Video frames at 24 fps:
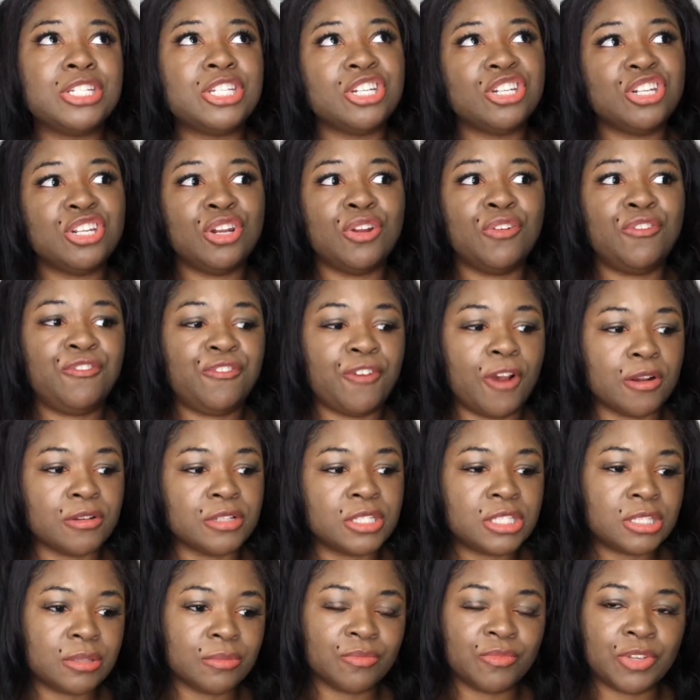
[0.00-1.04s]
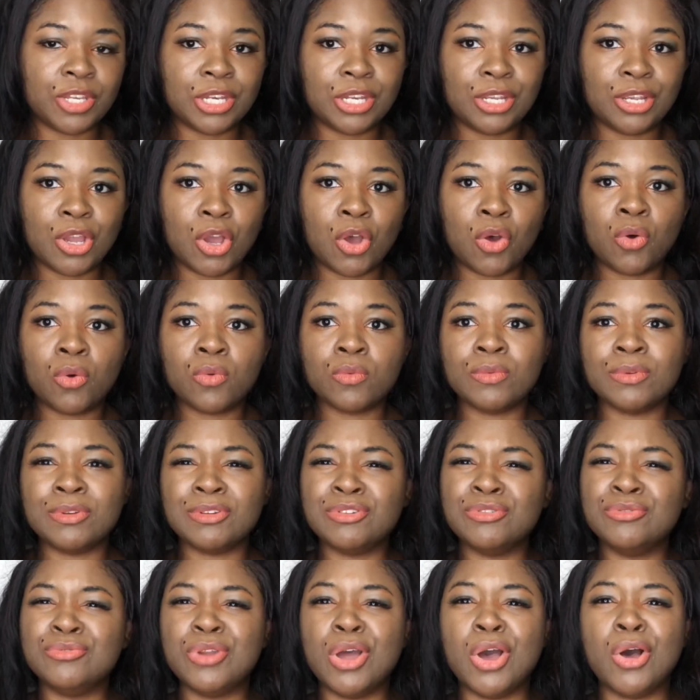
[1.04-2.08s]
the first video,
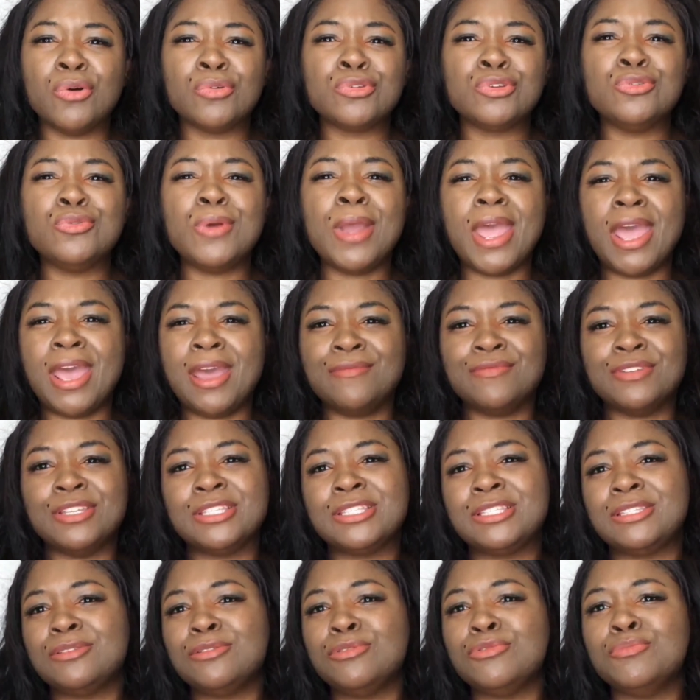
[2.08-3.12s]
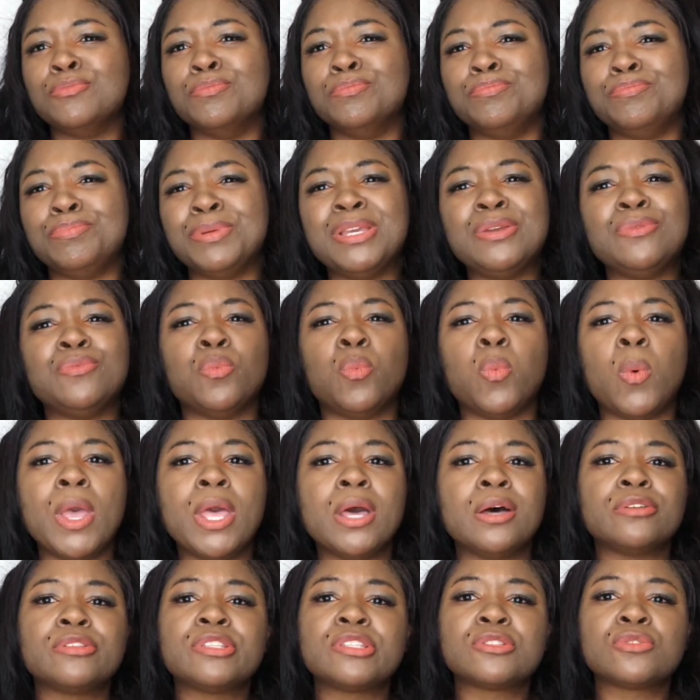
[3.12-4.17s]
you having to be well
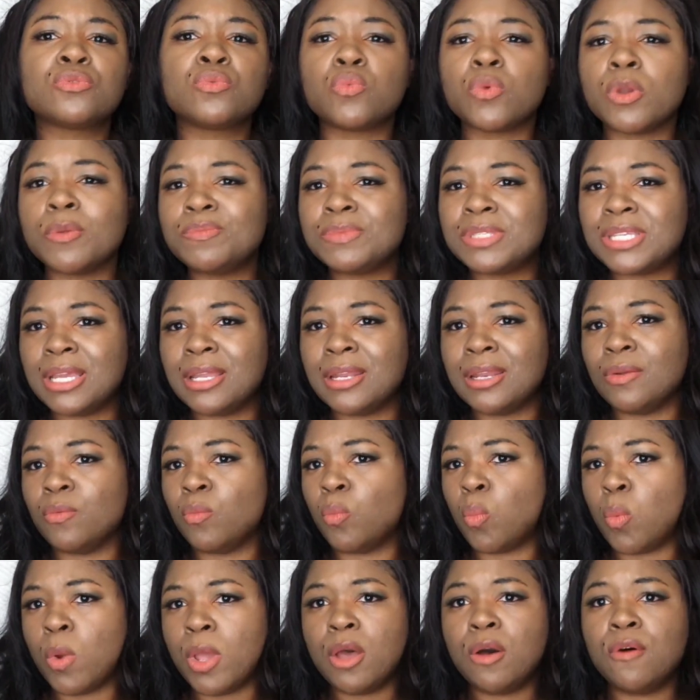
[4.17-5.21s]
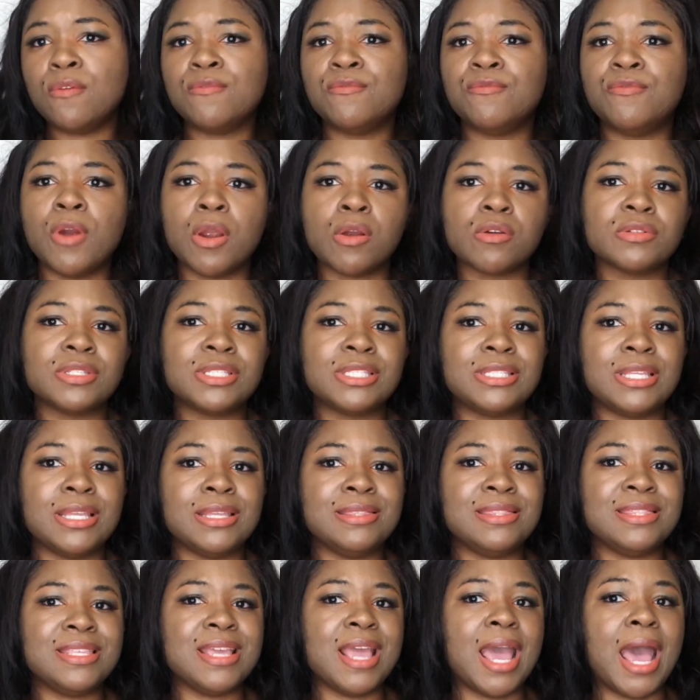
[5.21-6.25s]
scripted and well versed in
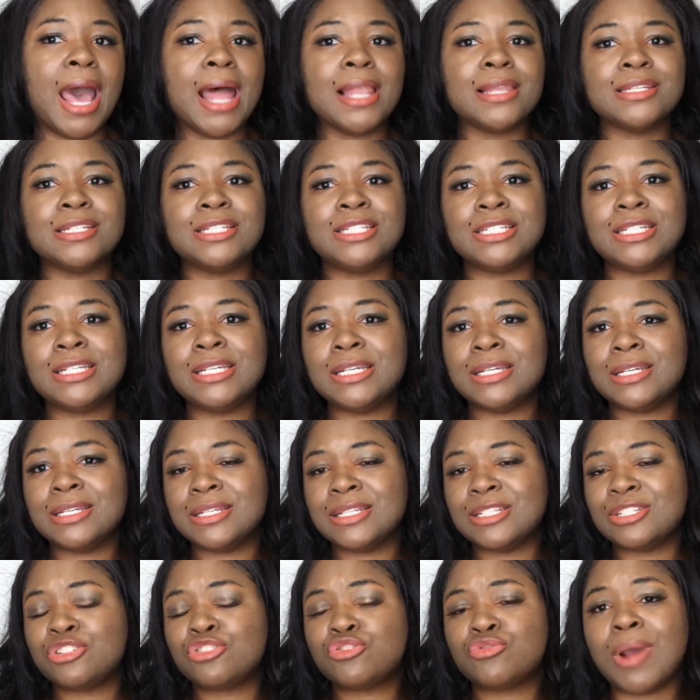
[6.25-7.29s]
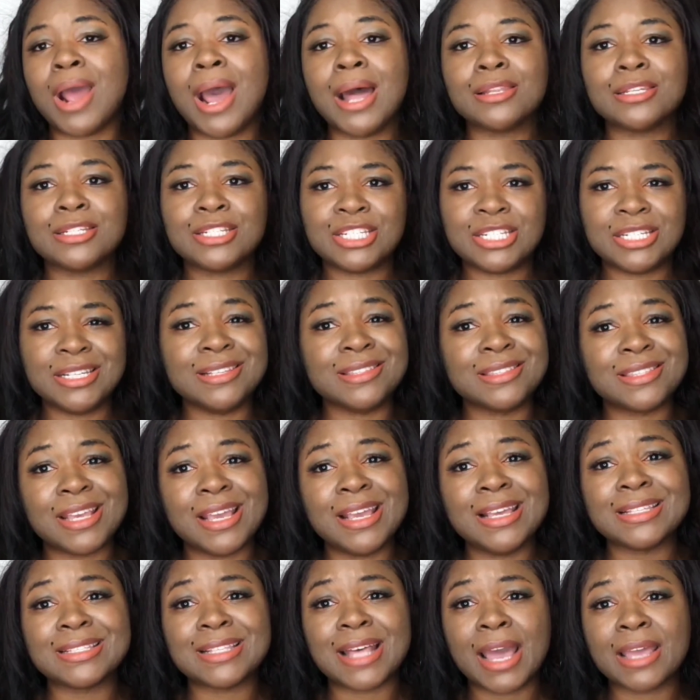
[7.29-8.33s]
theology and astrology and things
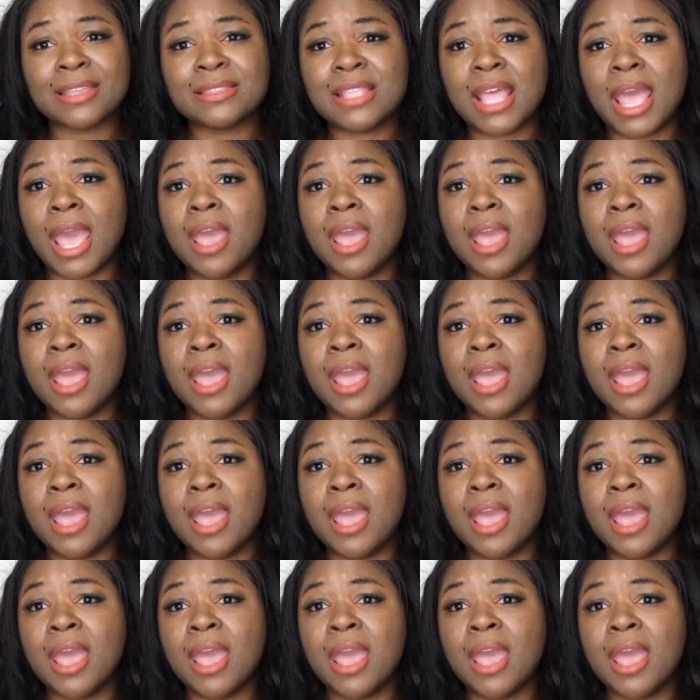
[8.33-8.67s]
like that.